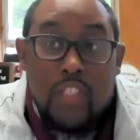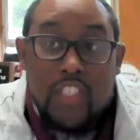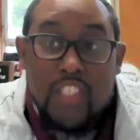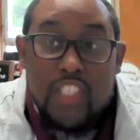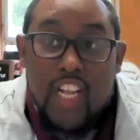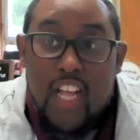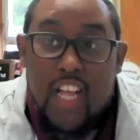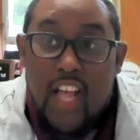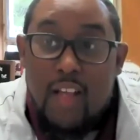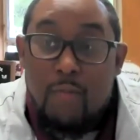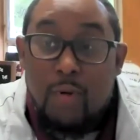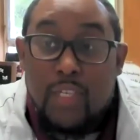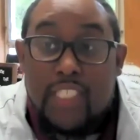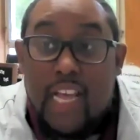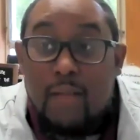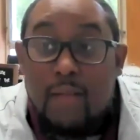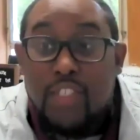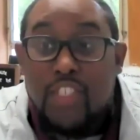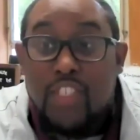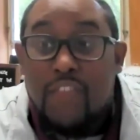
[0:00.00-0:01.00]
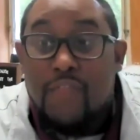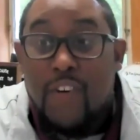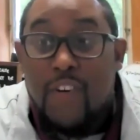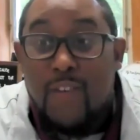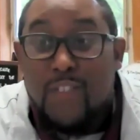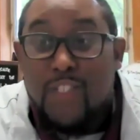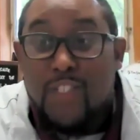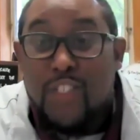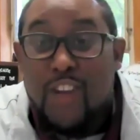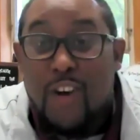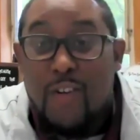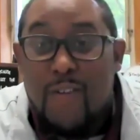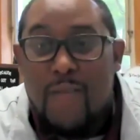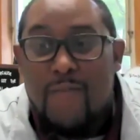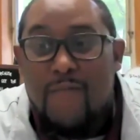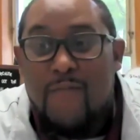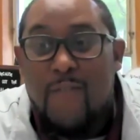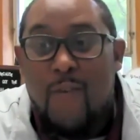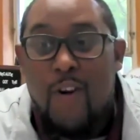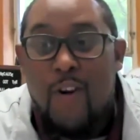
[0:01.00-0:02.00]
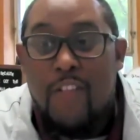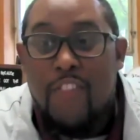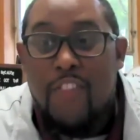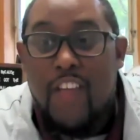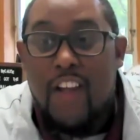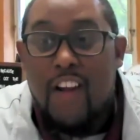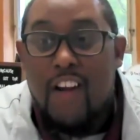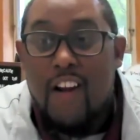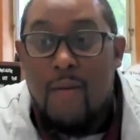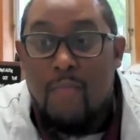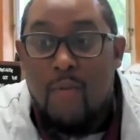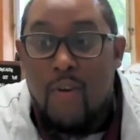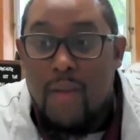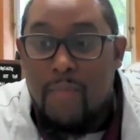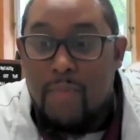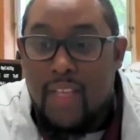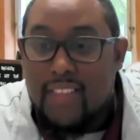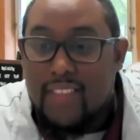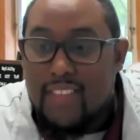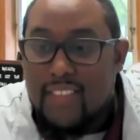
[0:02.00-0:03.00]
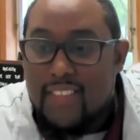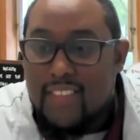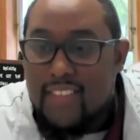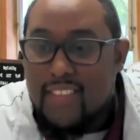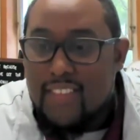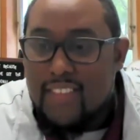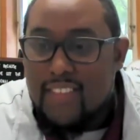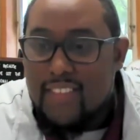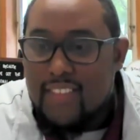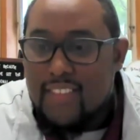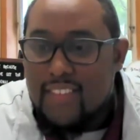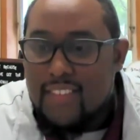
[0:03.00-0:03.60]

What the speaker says: What time should folks show up for their appointments?